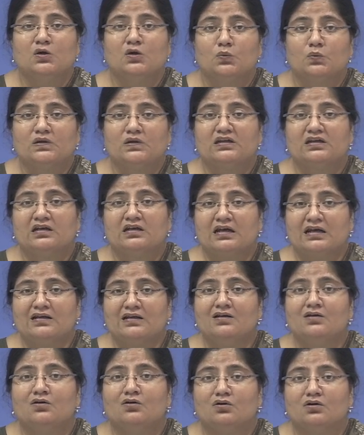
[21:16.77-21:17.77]
within an
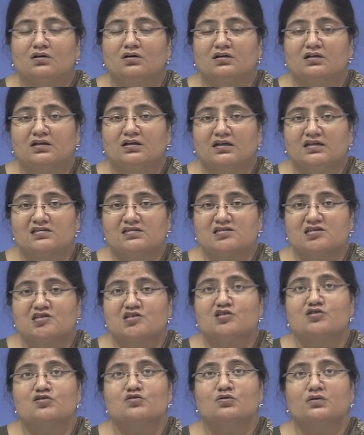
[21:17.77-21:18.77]

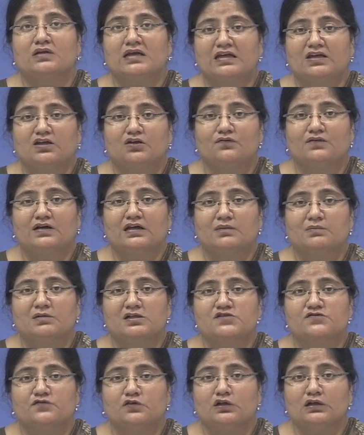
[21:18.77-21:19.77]
organization. So thank you very
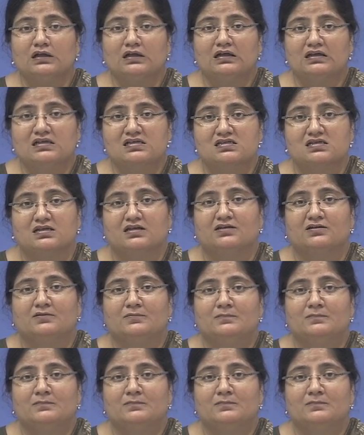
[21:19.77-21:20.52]
much for listening.